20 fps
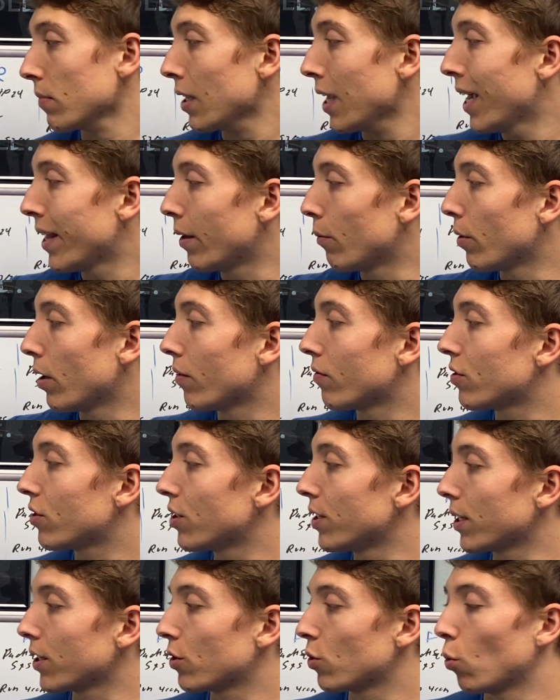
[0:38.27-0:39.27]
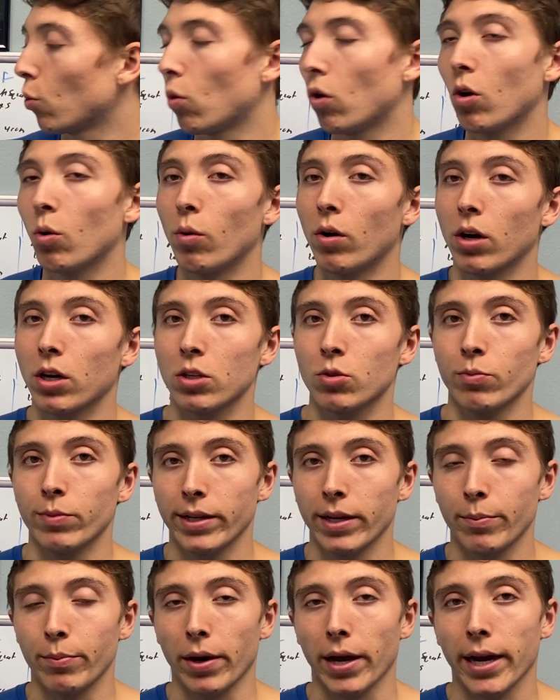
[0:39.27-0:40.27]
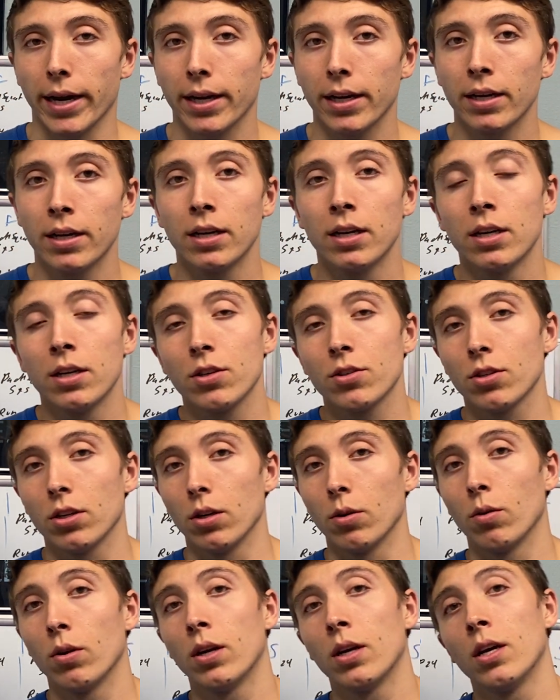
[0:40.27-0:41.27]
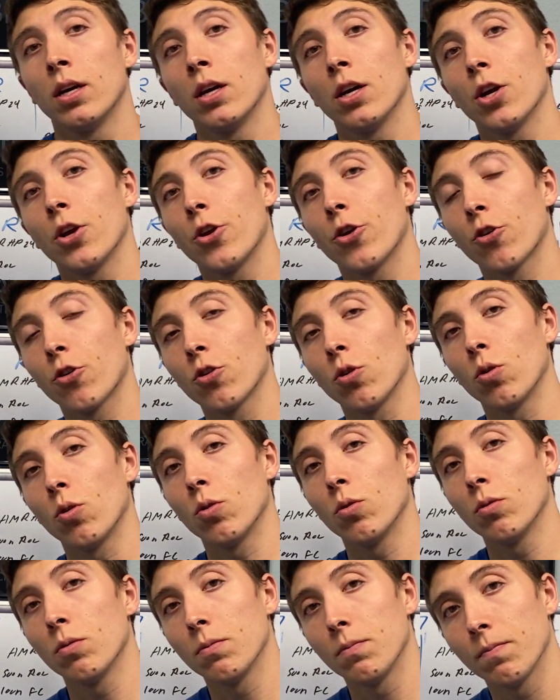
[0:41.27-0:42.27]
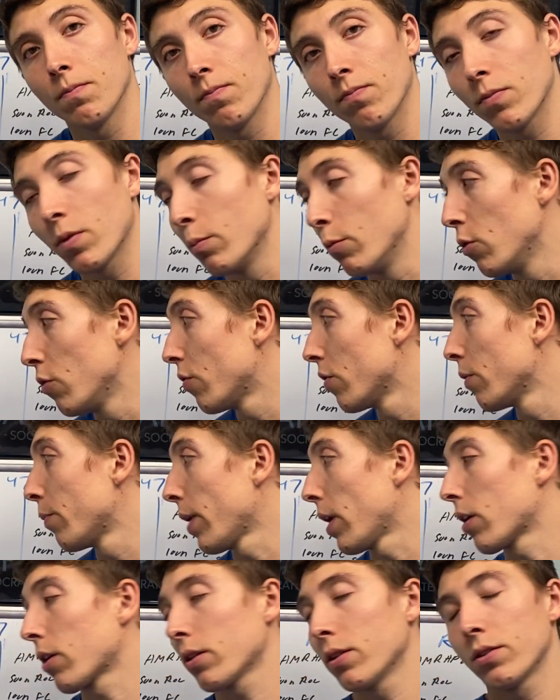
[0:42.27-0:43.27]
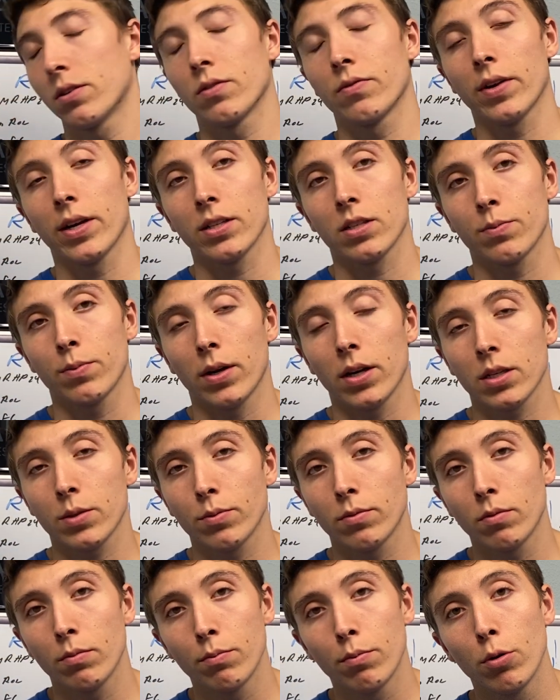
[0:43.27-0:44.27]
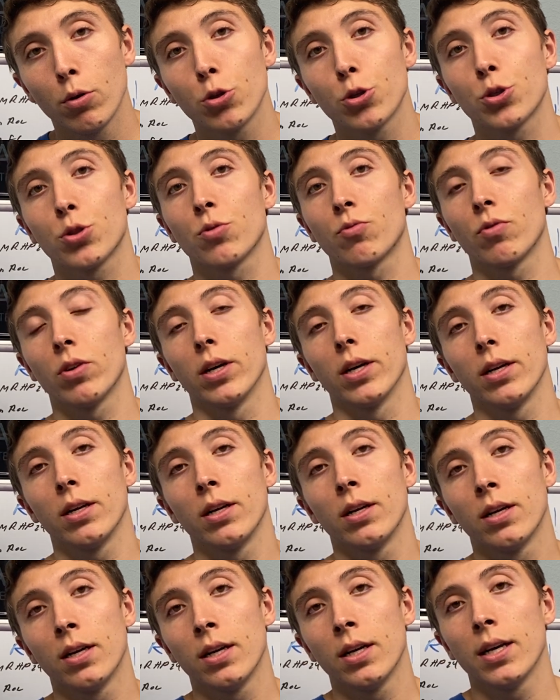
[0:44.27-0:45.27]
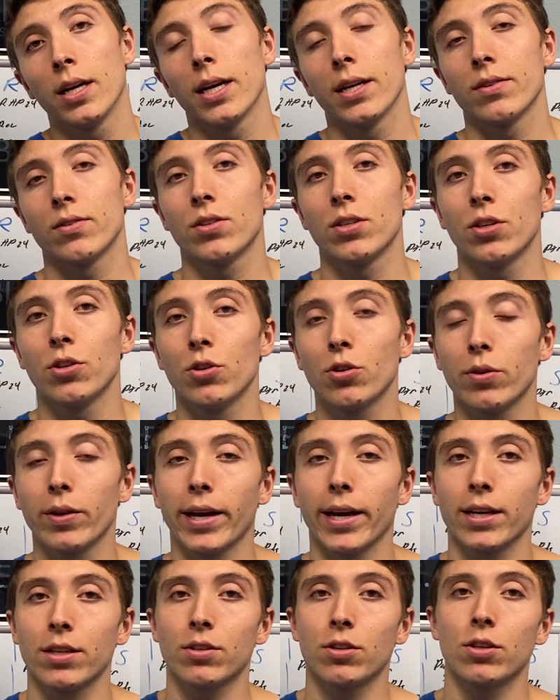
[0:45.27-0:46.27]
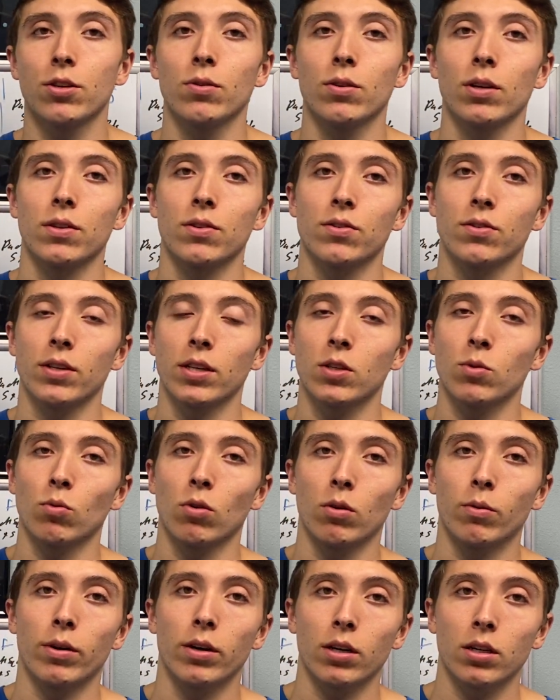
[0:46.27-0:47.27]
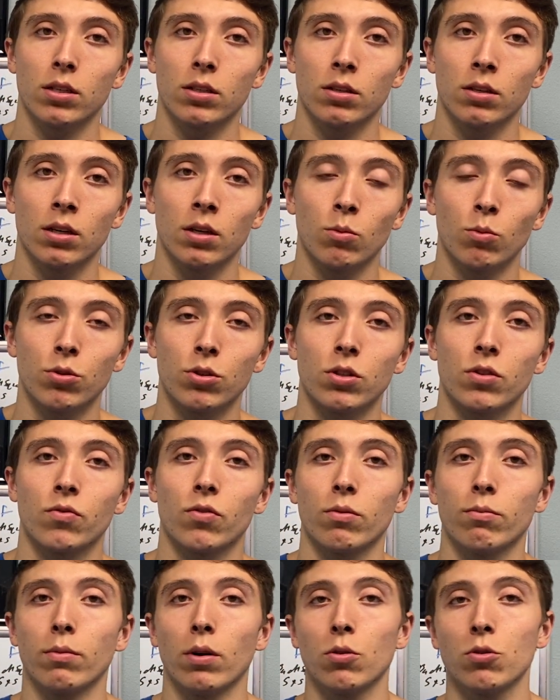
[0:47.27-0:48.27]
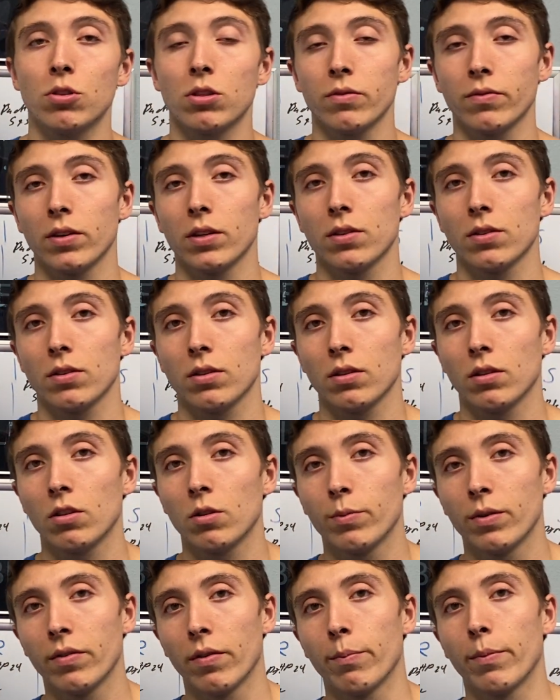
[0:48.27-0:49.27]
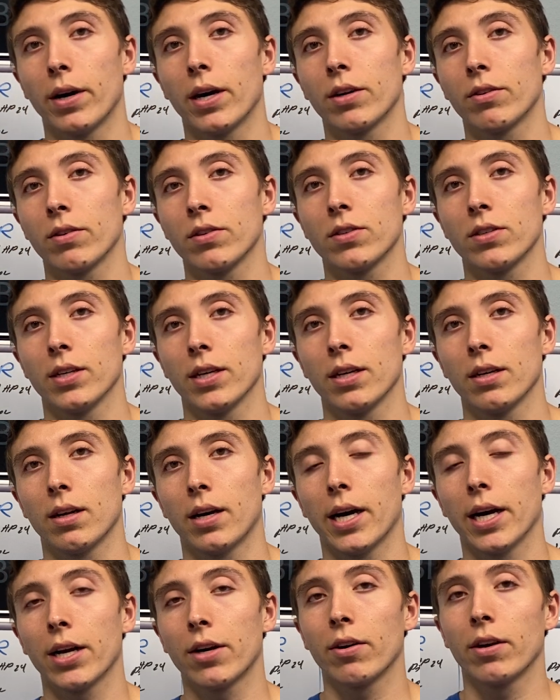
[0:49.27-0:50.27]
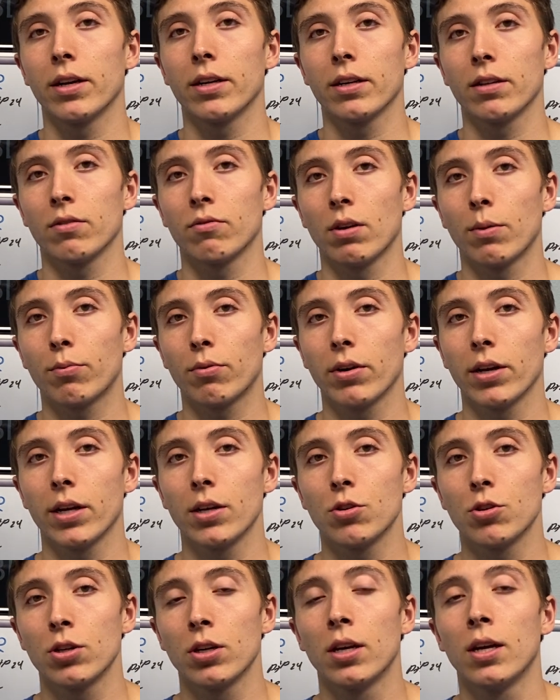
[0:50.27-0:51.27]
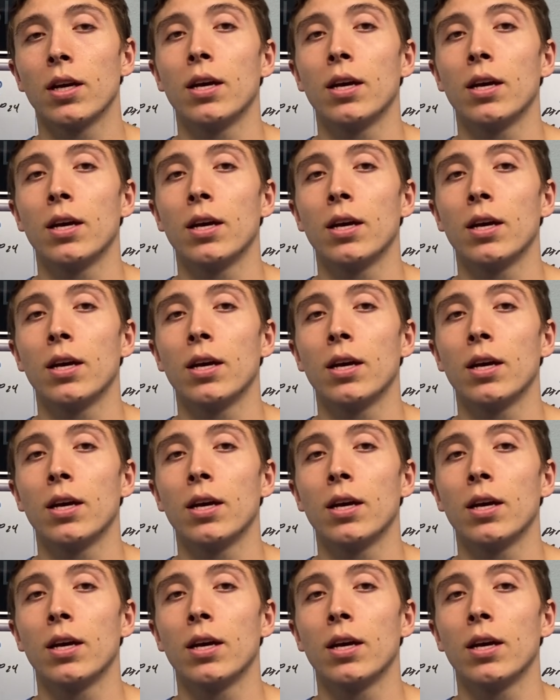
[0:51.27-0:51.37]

and then we have 6 wall walks when we get back. So your goal, move through the power cleans as fast as possible, push to run, and see how you can execute on 6 wall walks, which is for most of us a little bit of a moderate set, higher end on the rep range